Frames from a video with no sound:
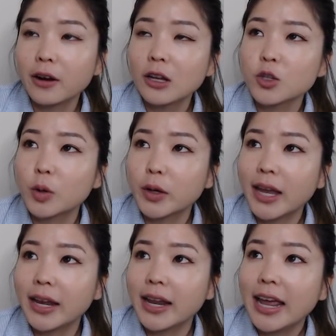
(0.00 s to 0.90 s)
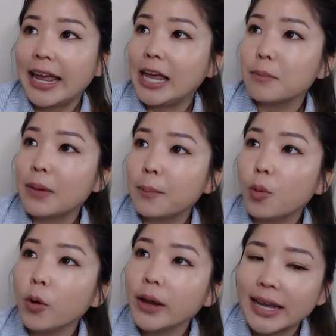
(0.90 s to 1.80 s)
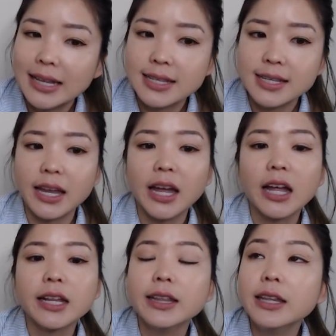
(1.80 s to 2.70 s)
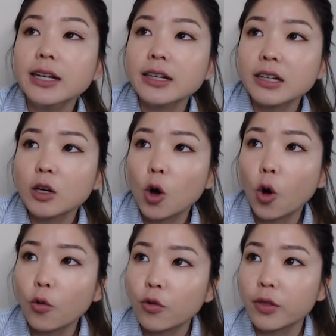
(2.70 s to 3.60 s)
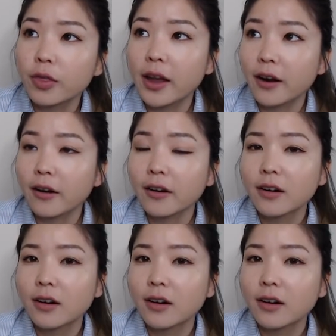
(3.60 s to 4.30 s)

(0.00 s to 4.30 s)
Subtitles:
So again, A might point and say, look over there